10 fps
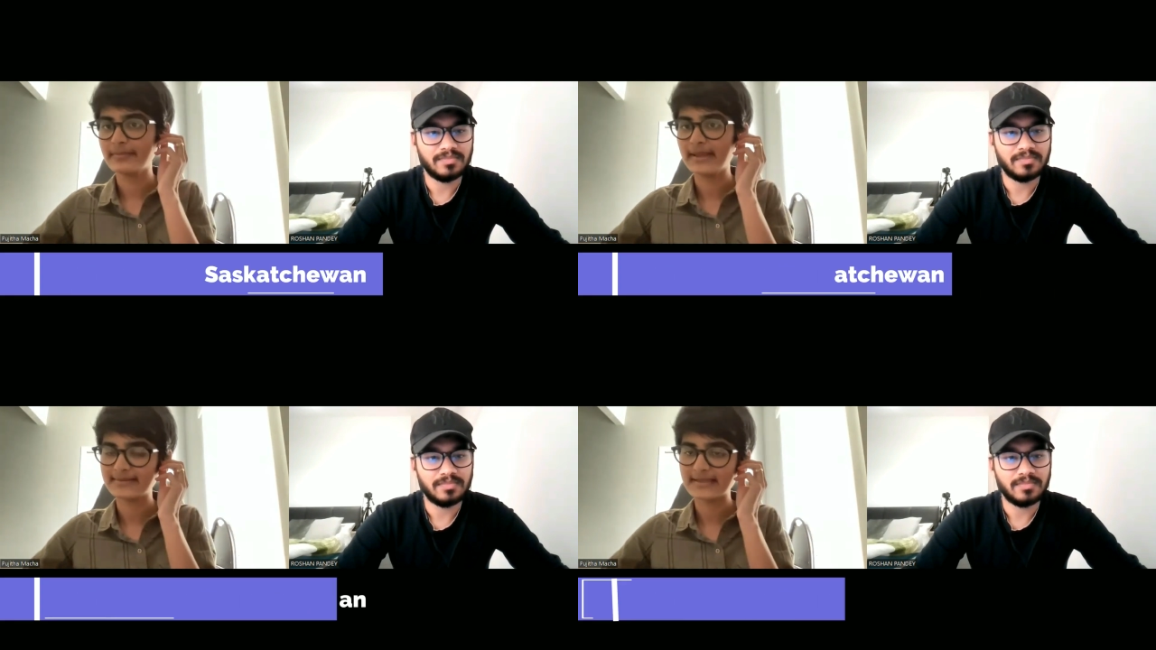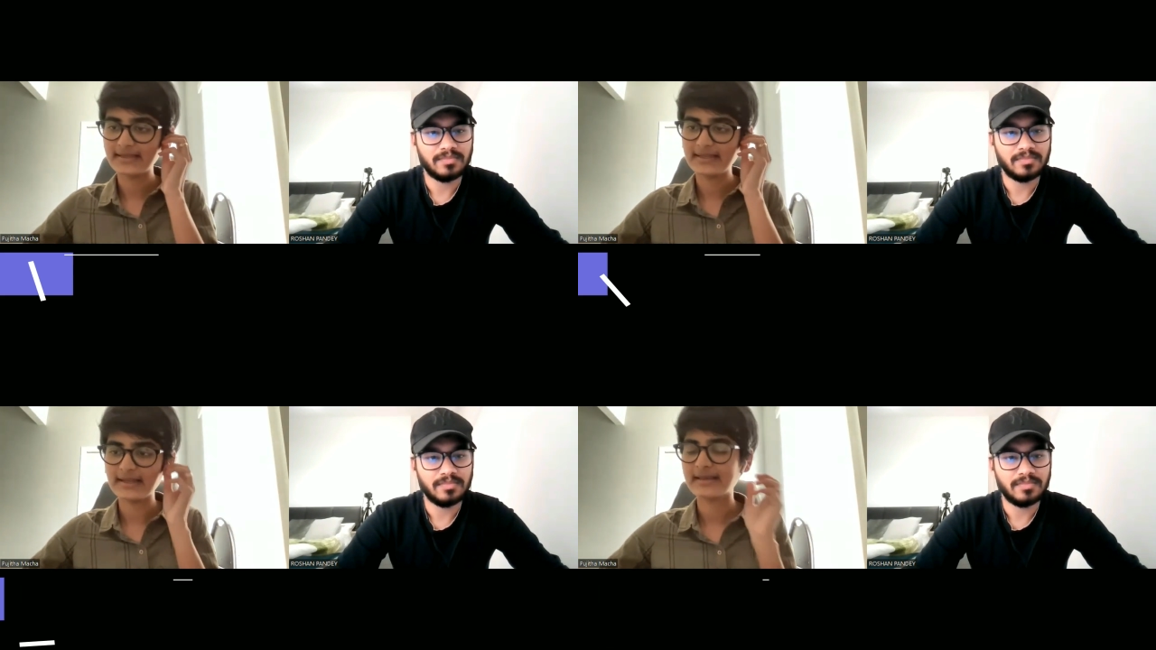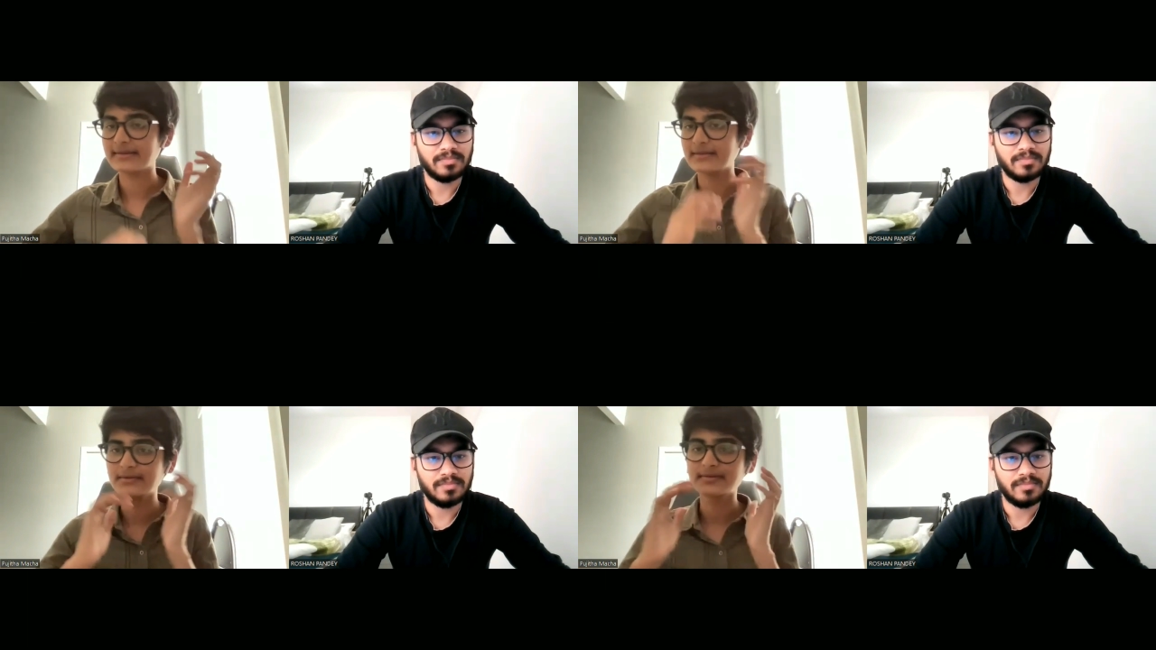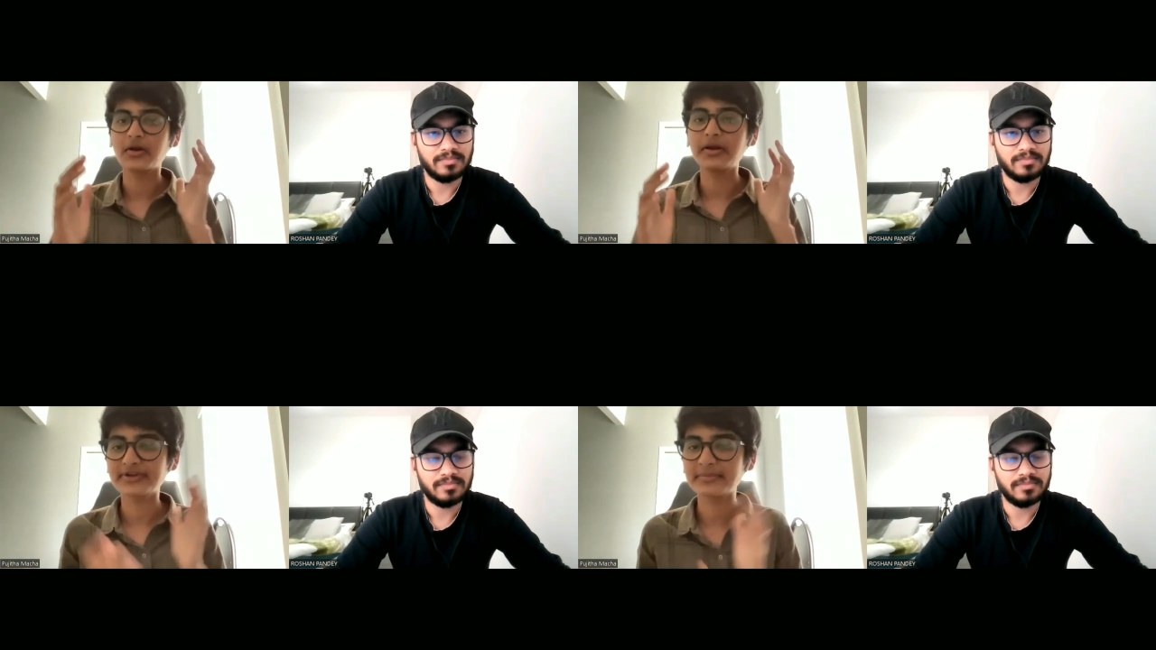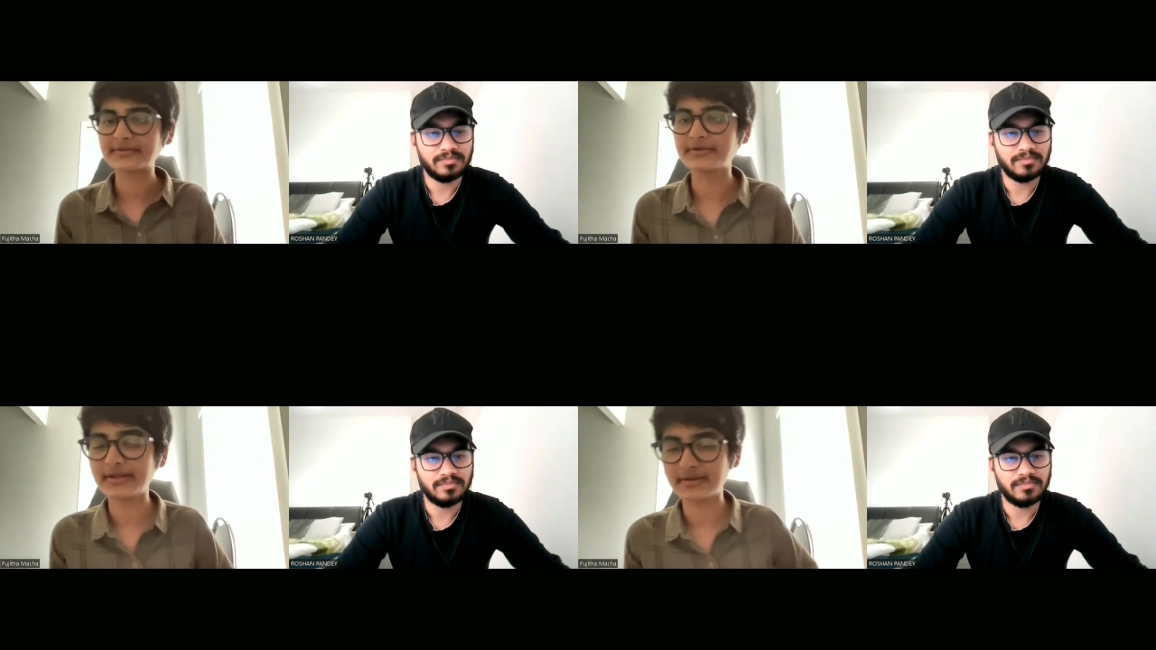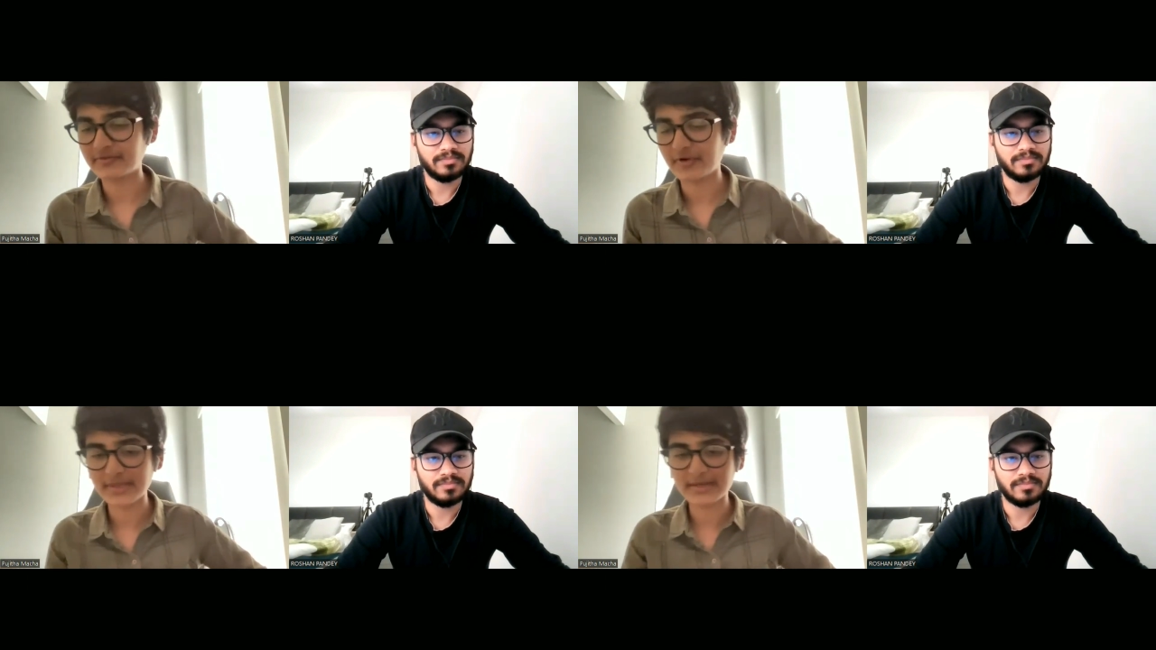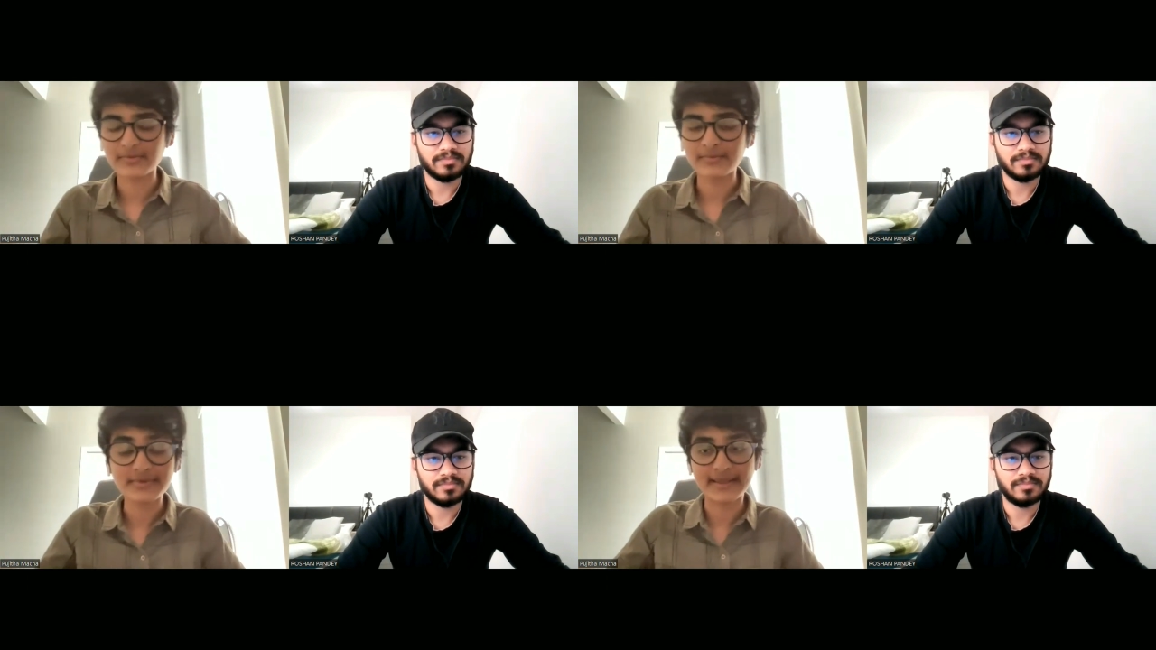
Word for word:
Speaker 1: basically, like the scholarship is good enough for me to